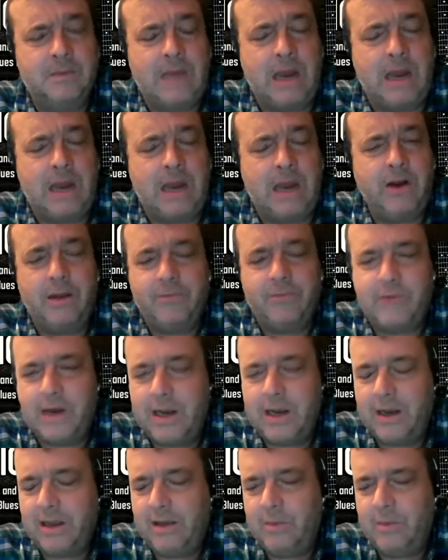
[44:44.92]
area,
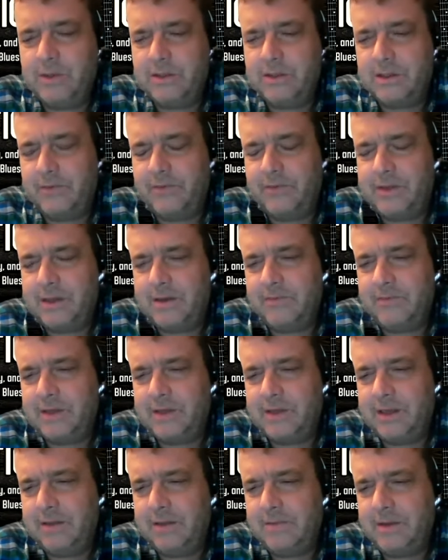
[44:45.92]
right? He was of the of
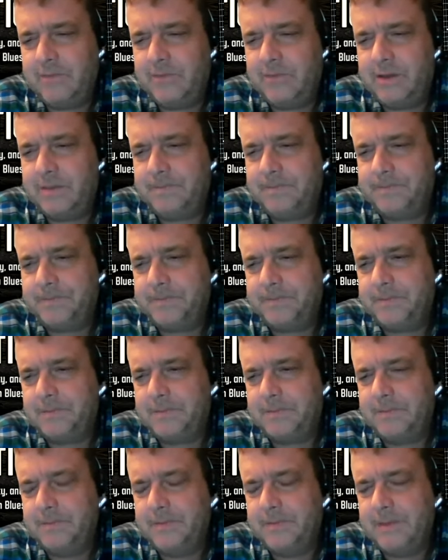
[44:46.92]
the of the
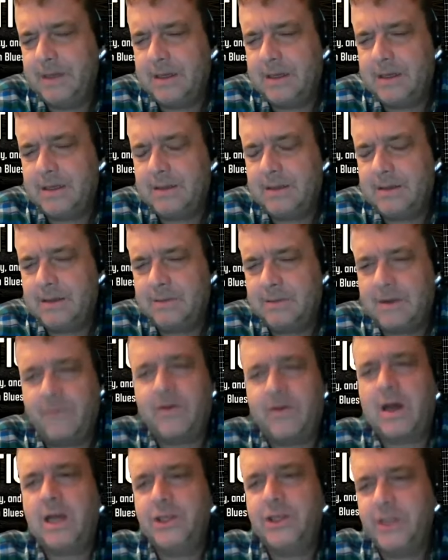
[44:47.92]
uh, of
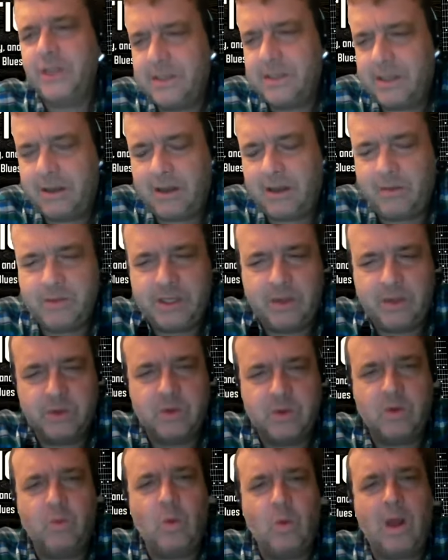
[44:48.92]
Hodges. He, he, was he
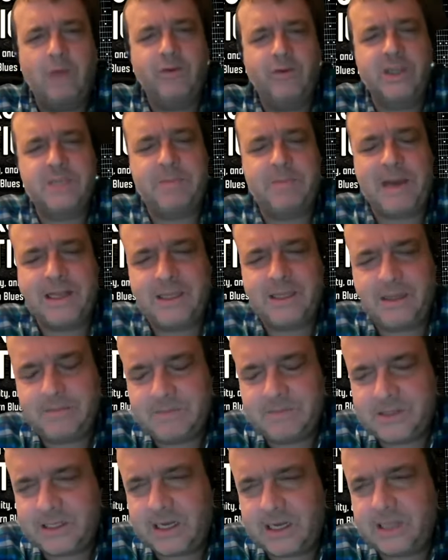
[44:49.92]
was well respected
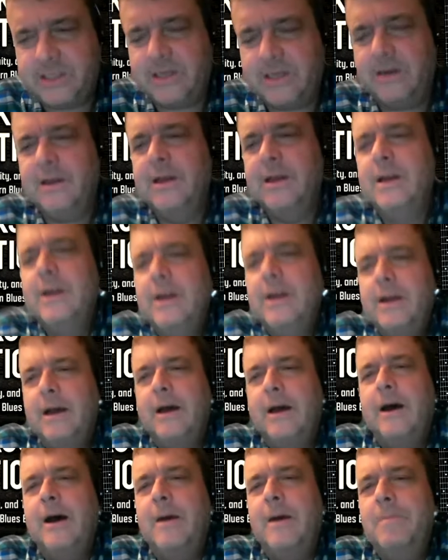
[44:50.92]
citizen.
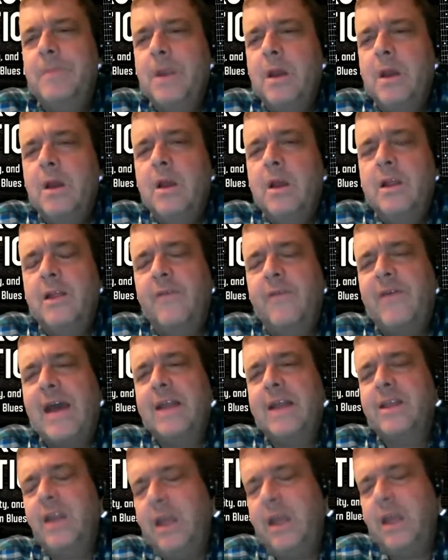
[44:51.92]
Um, the
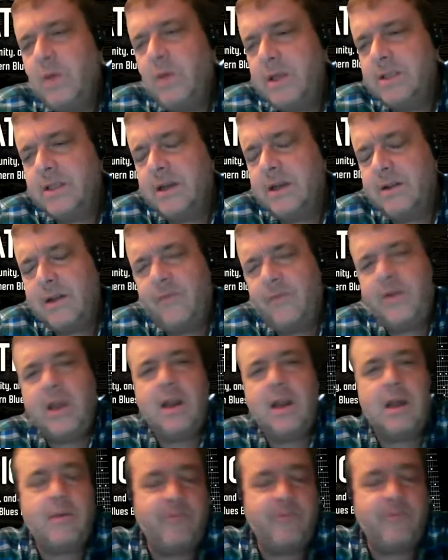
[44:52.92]
fact that he was a, a,
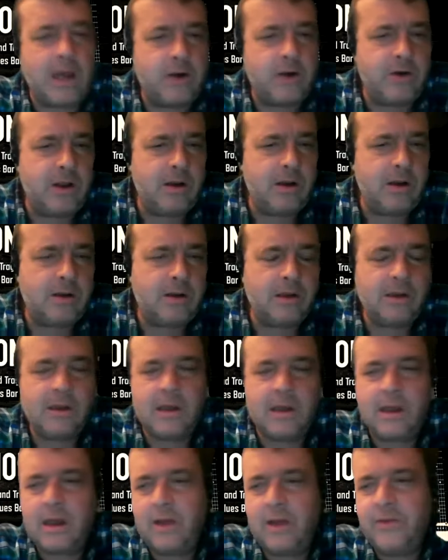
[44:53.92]
Vietnam veteran,
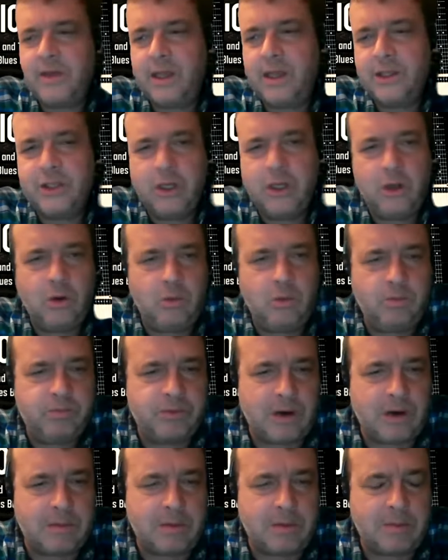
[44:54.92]
I think, too,
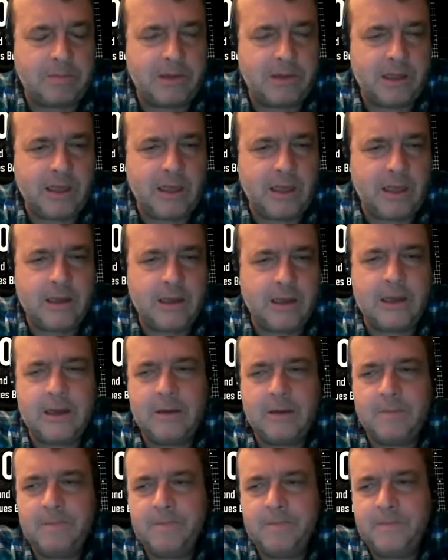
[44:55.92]
probably
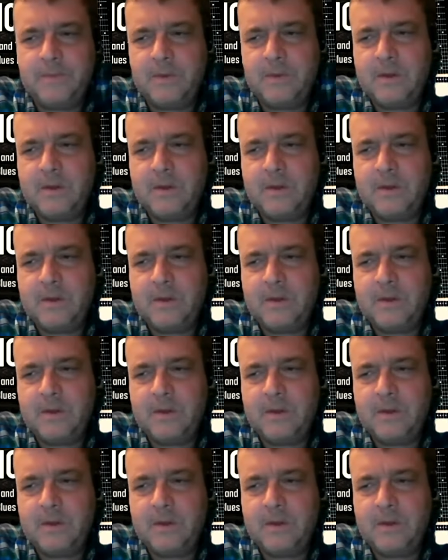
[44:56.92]
um,